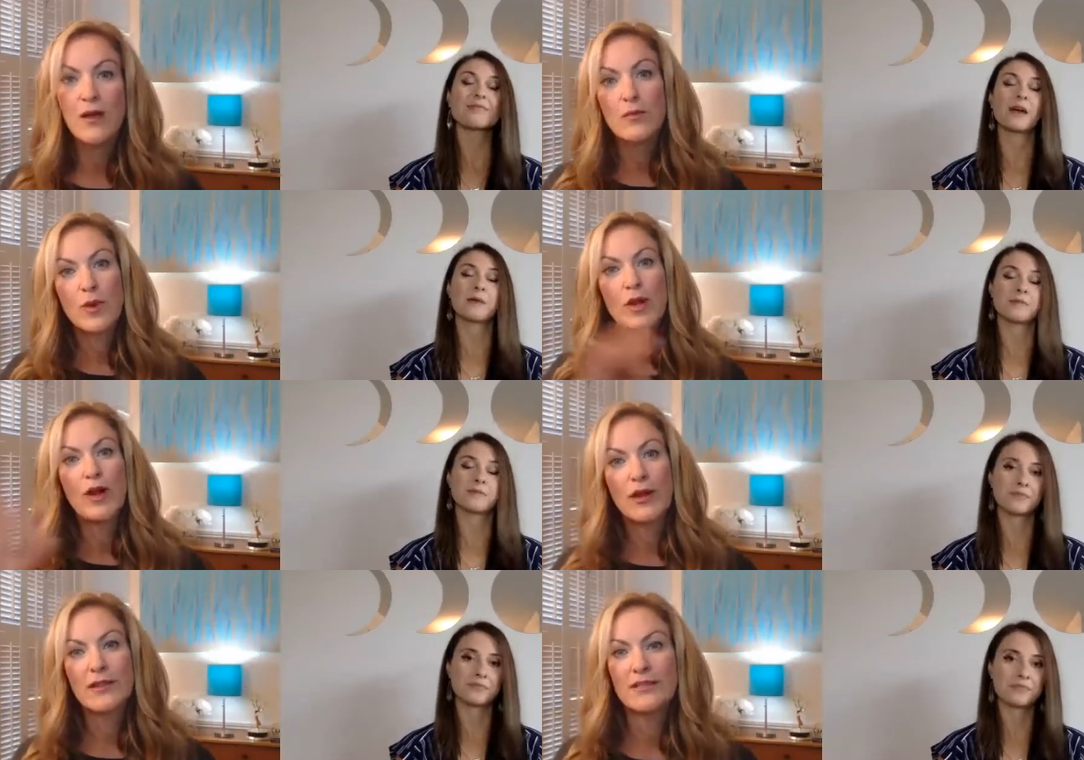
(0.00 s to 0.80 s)

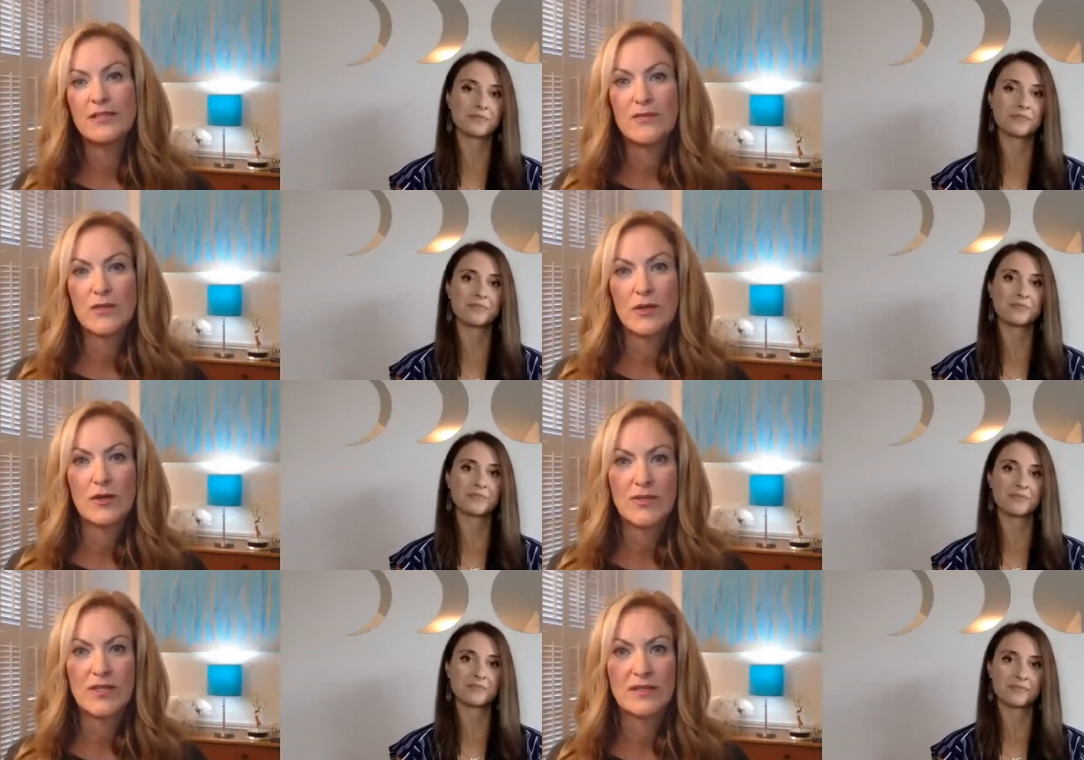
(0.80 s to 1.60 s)
Speaker 1: regardless of
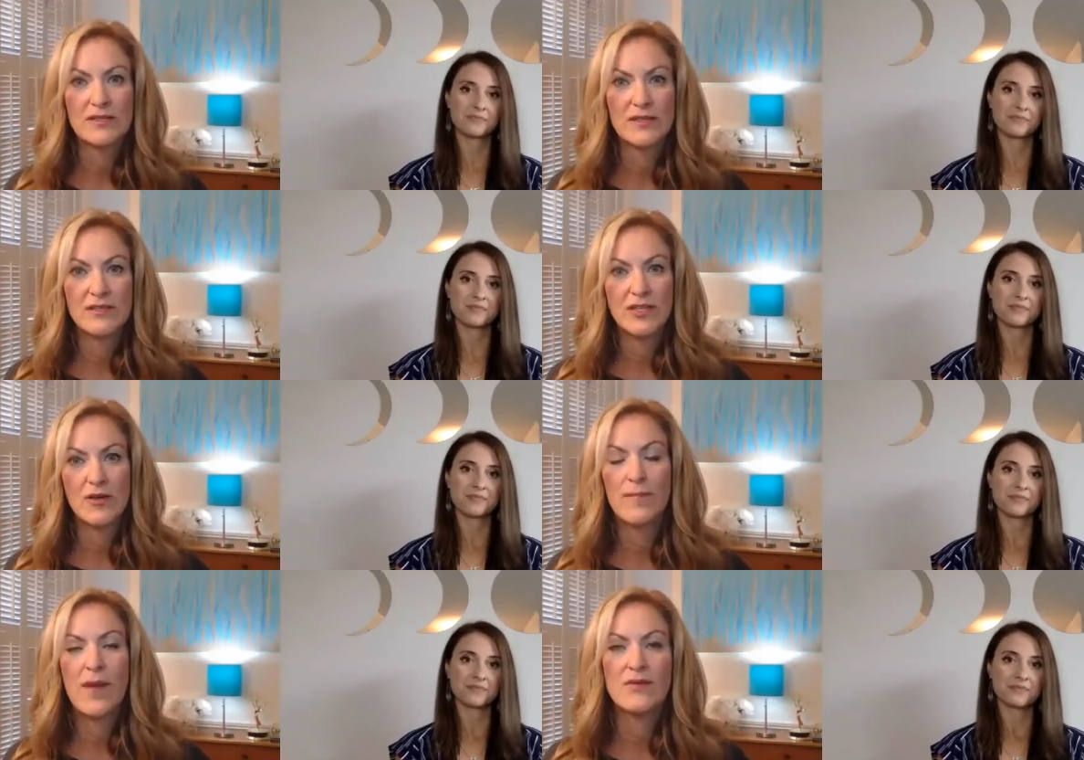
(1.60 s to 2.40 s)
circumstances, you know,
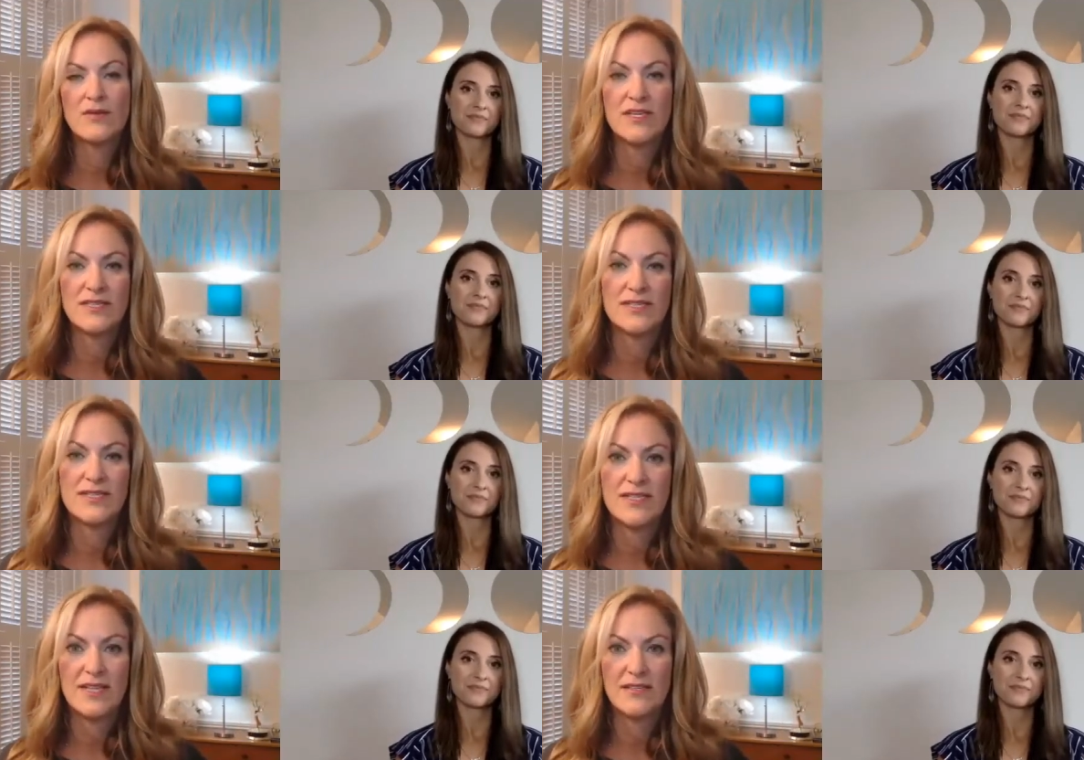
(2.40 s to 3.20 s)
a mountain doesn't
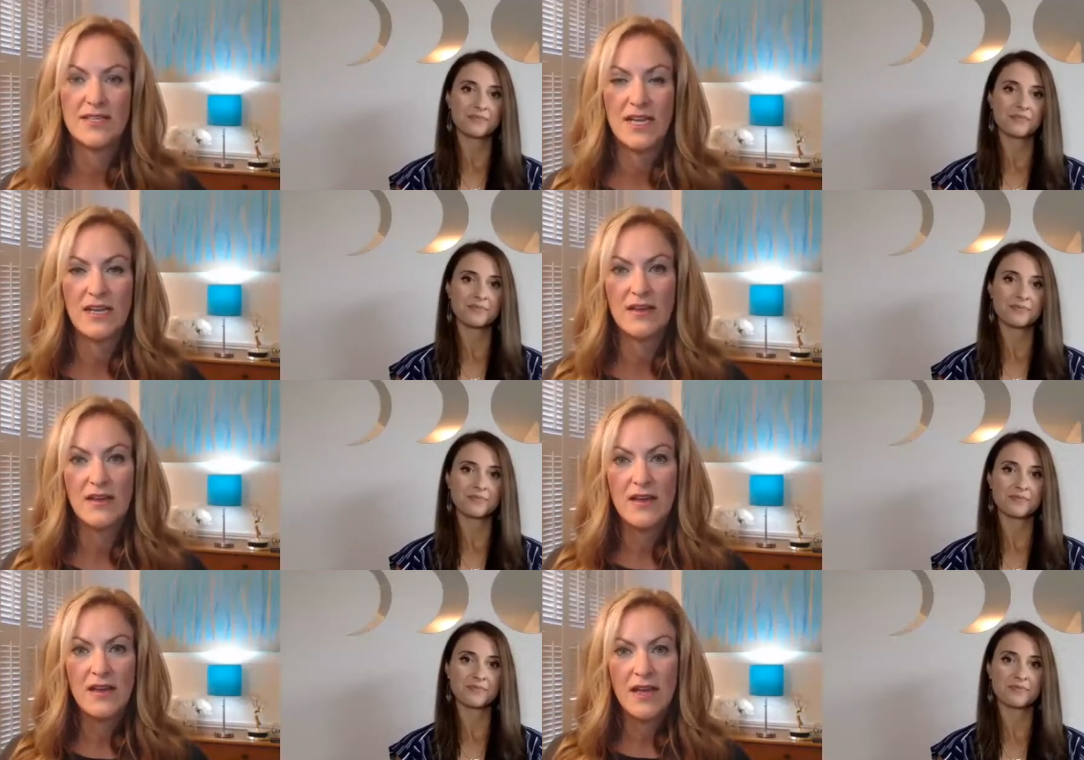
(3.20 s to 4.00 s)
stand any
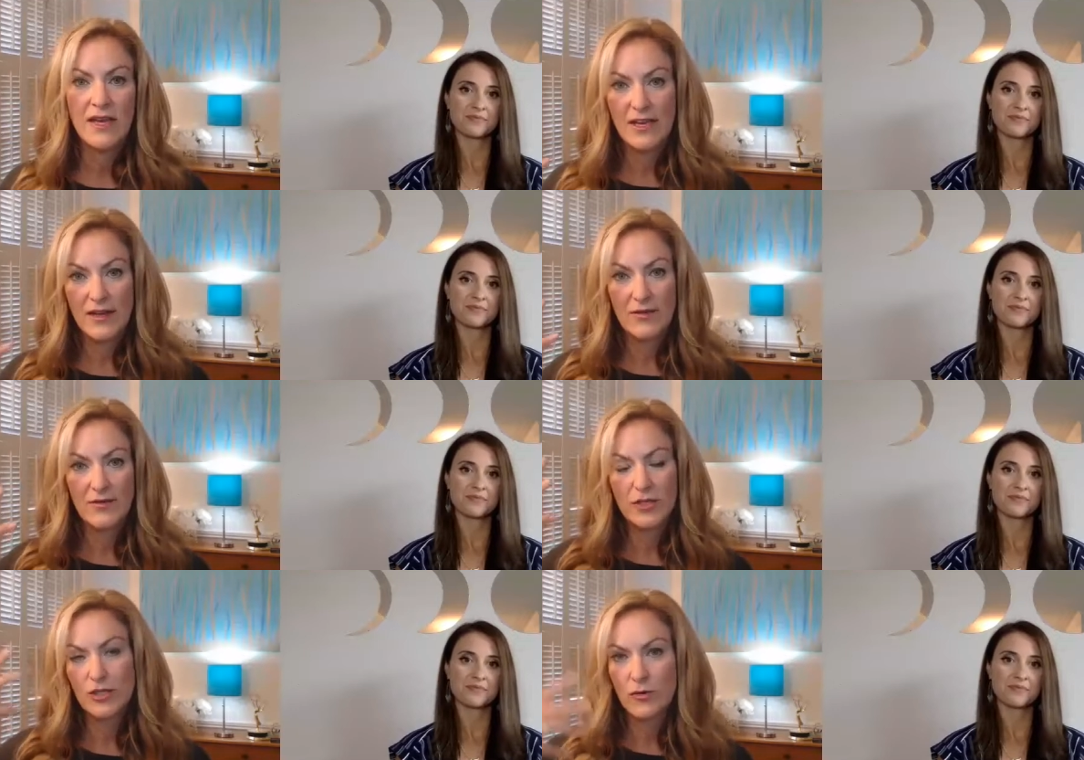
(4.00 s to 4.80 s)
any
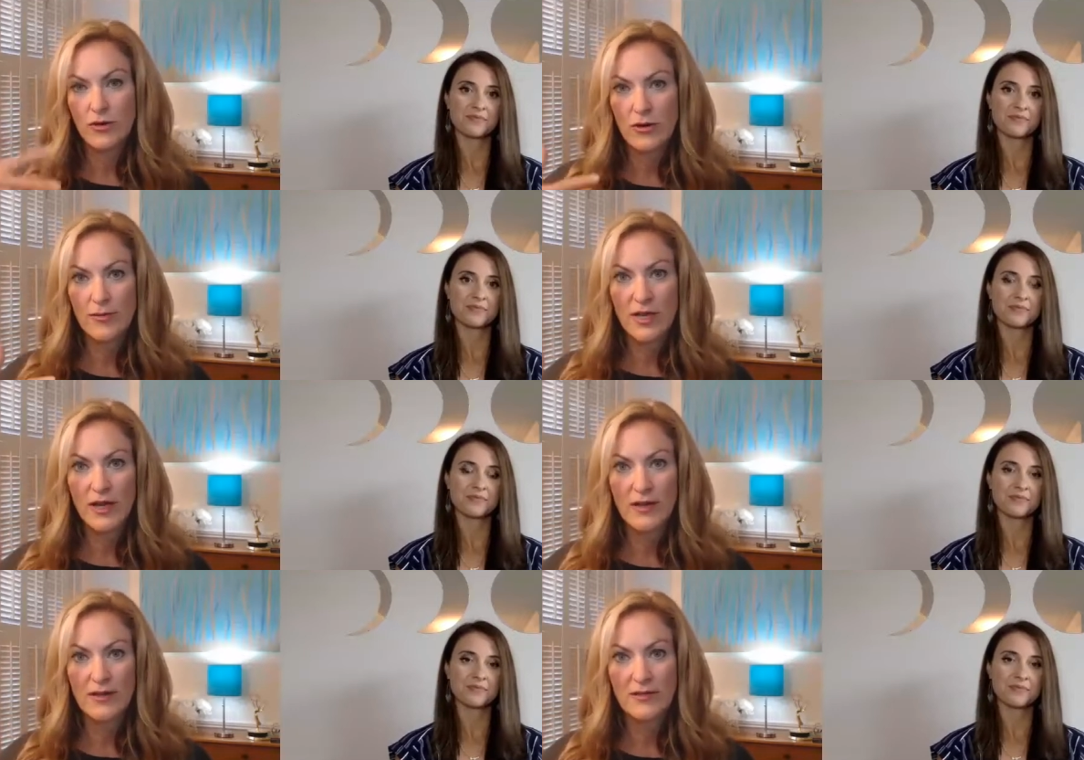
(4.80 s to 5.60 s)
shorter
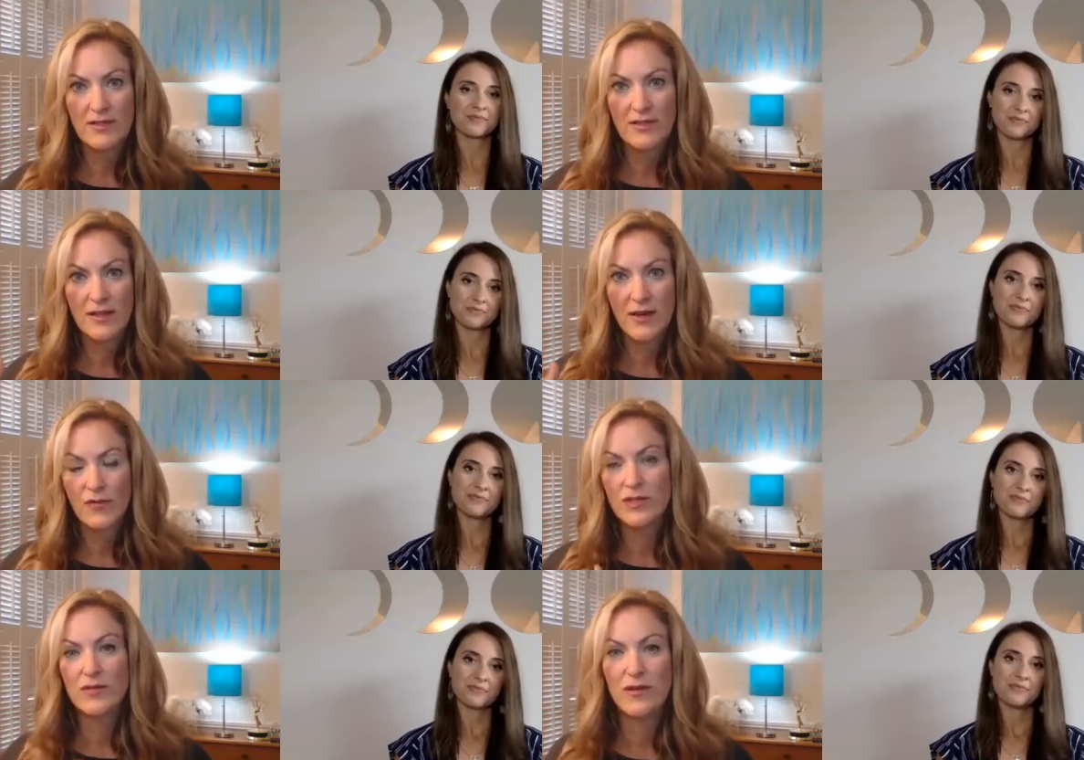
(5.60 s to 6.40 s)
because of
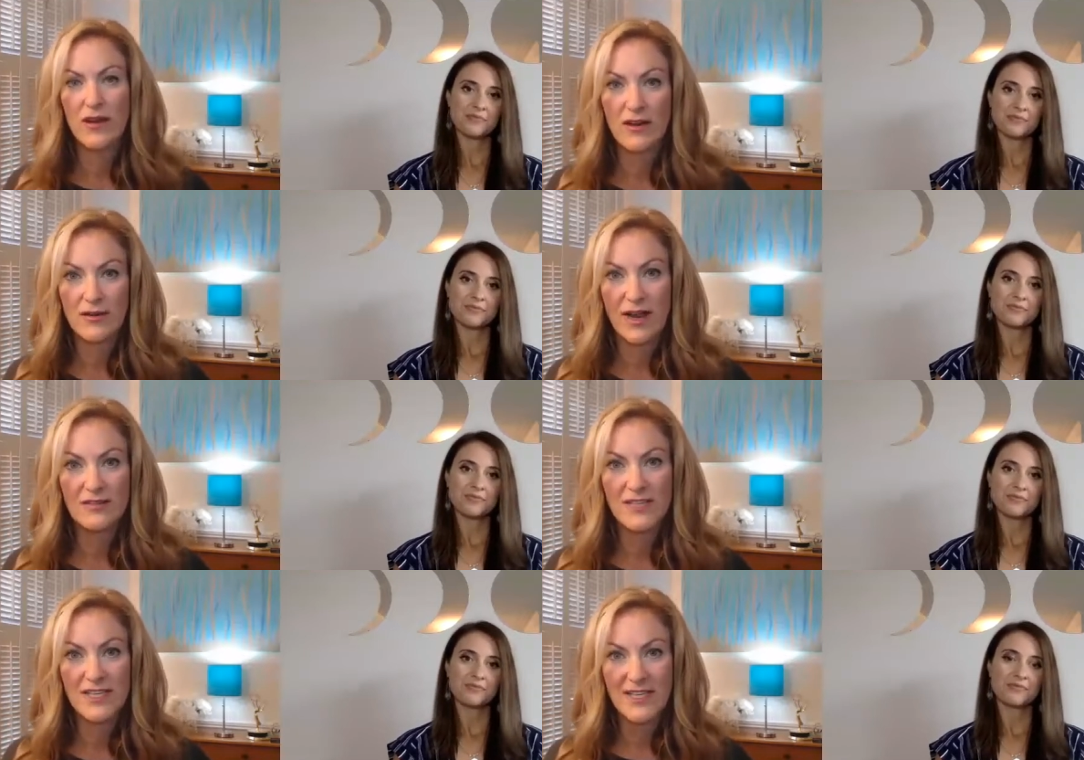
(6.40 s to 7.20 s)
what's going on
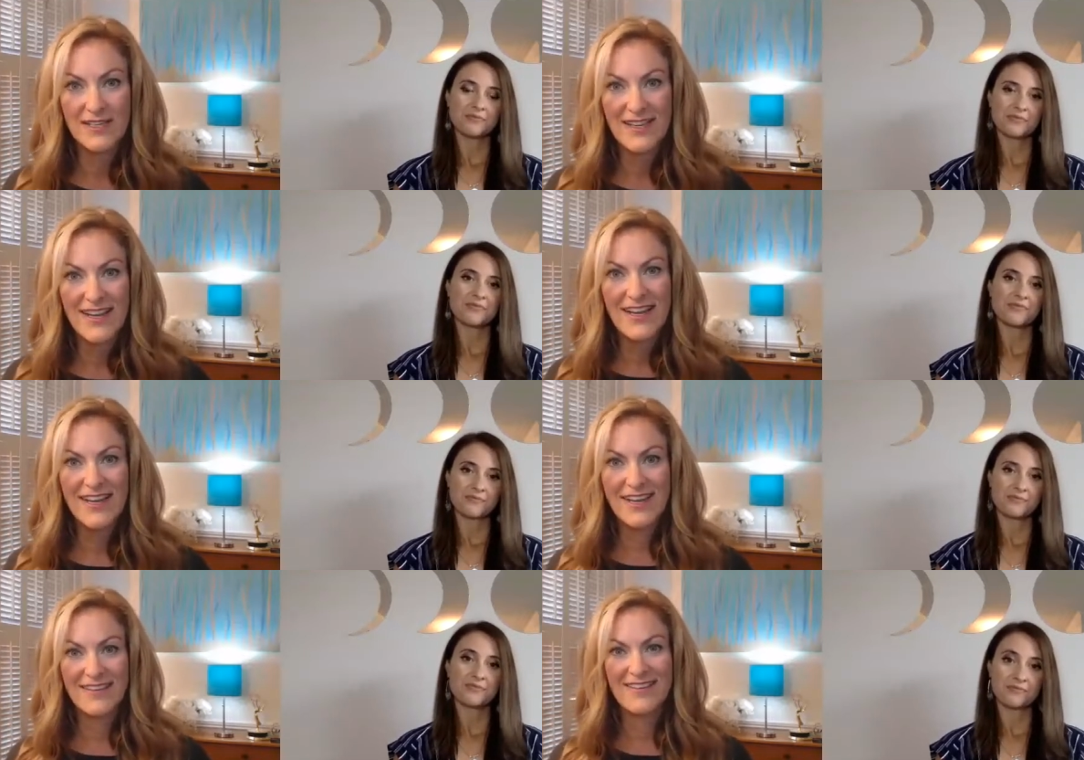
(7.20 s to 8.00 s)
around it
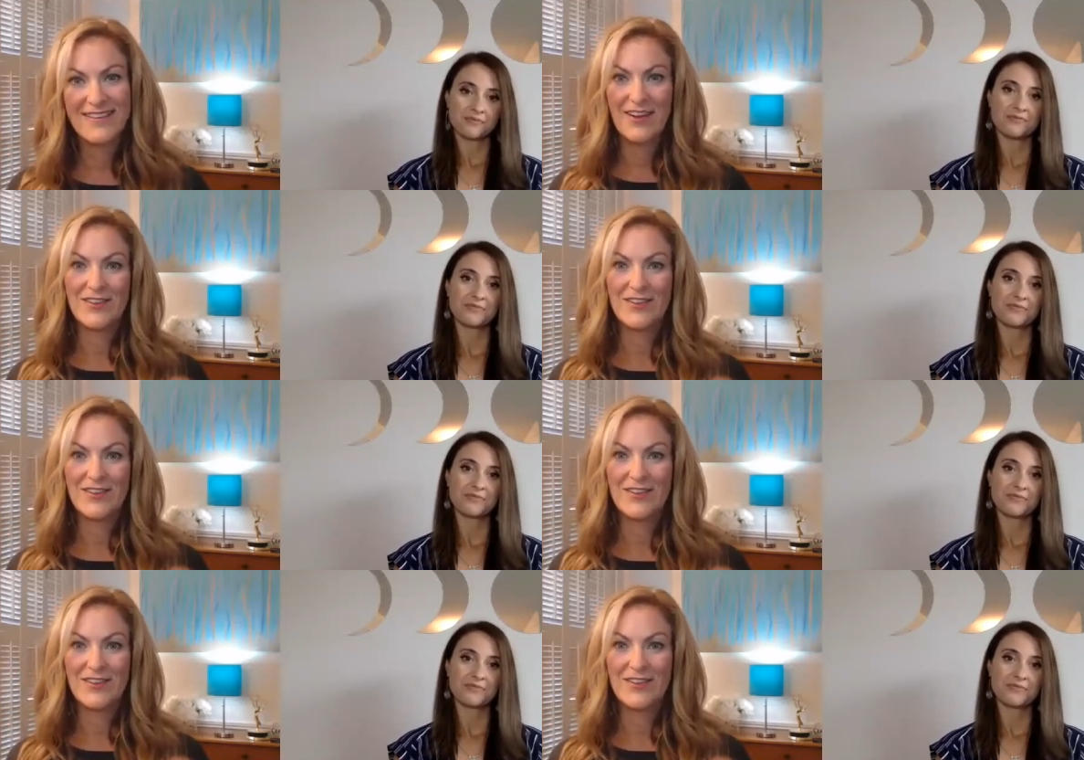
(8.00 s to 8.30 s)
it you know